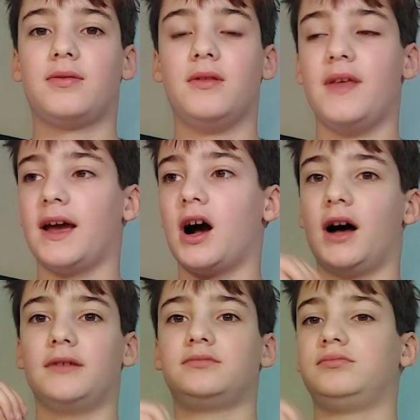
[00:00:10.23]
They
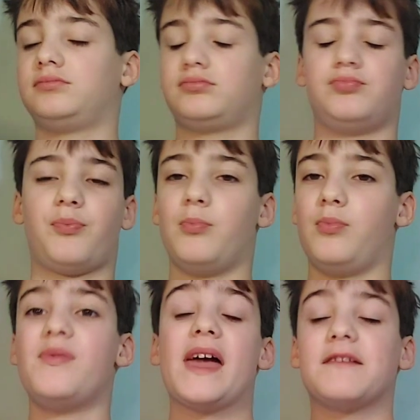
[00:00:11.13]
have
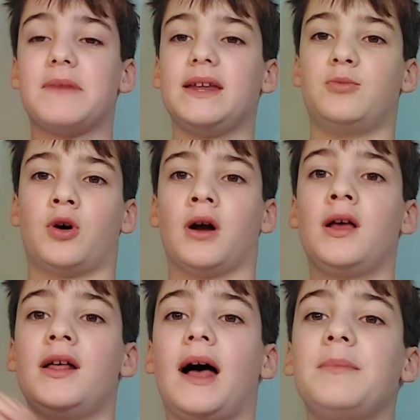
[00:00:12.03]
many more.
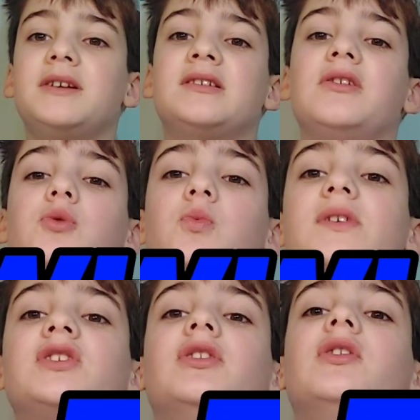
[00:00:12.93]
I'm going to tell you
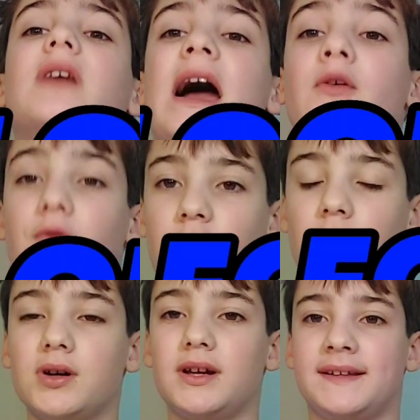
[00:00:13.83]
what to look out for
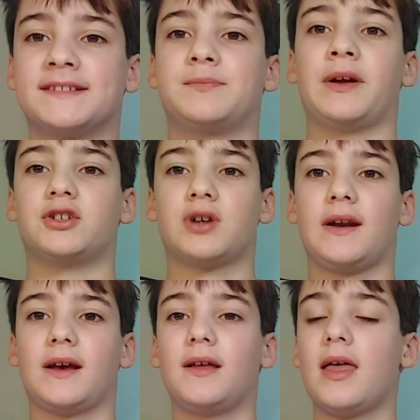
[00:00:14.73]
in spring
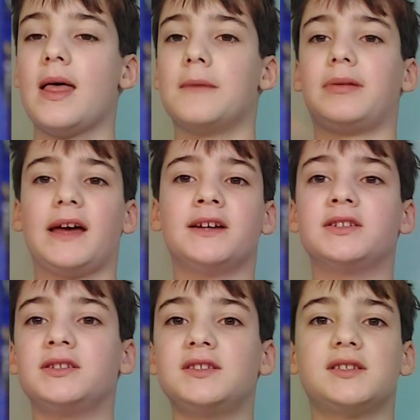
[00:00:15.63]
training.
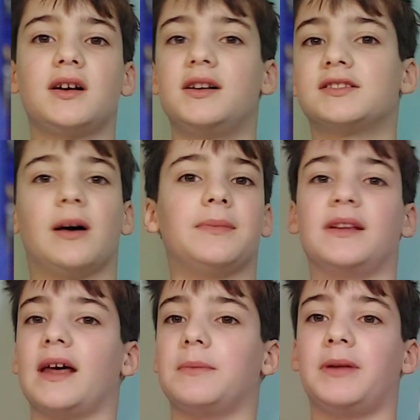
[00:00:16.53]
Players,
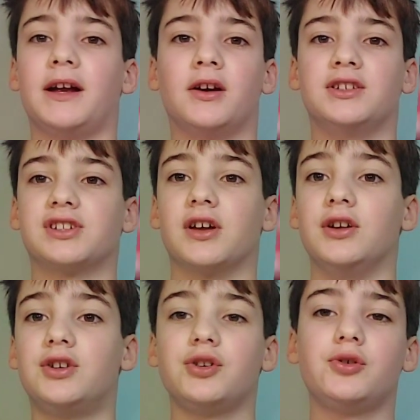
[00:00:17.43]
something that a player is going to
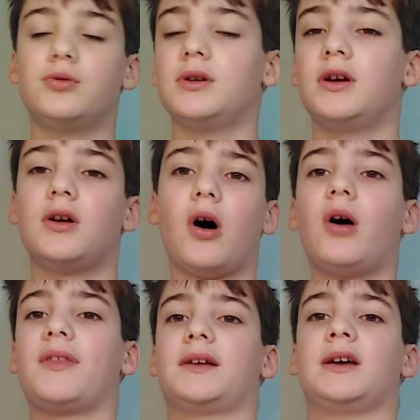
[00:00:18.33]
do,
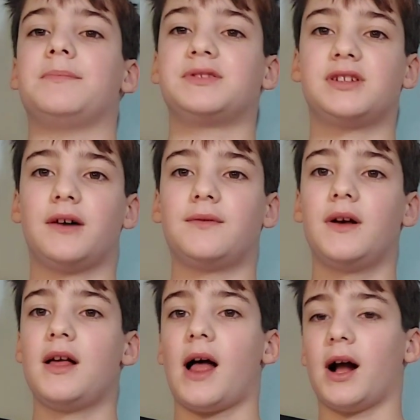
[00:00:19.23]
all that type of stuff.
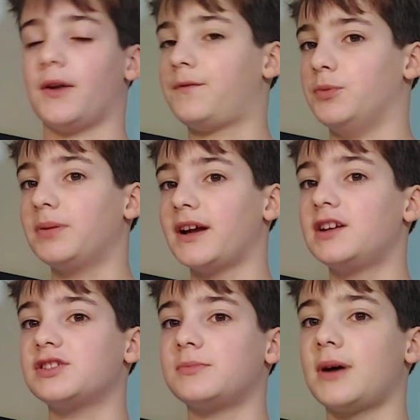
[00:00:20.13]
I got a few
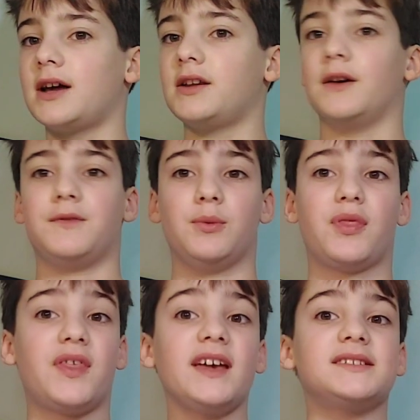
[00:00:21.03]
players in mind, a few
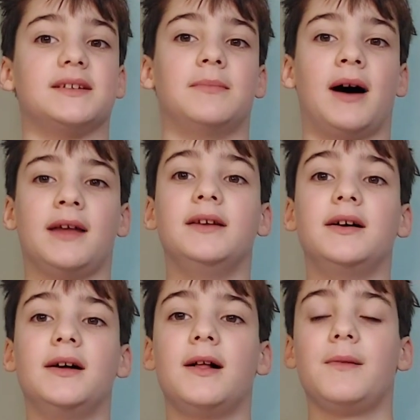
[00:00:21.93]
things in mind,
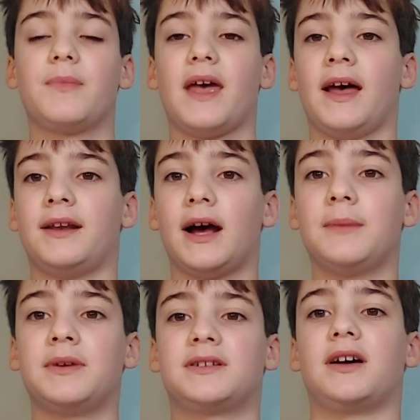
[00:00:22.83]
and
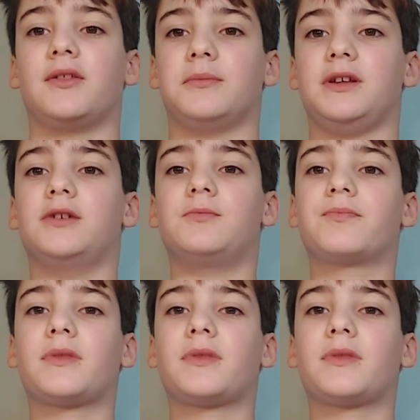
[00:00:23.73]
I'm going to tell them to you.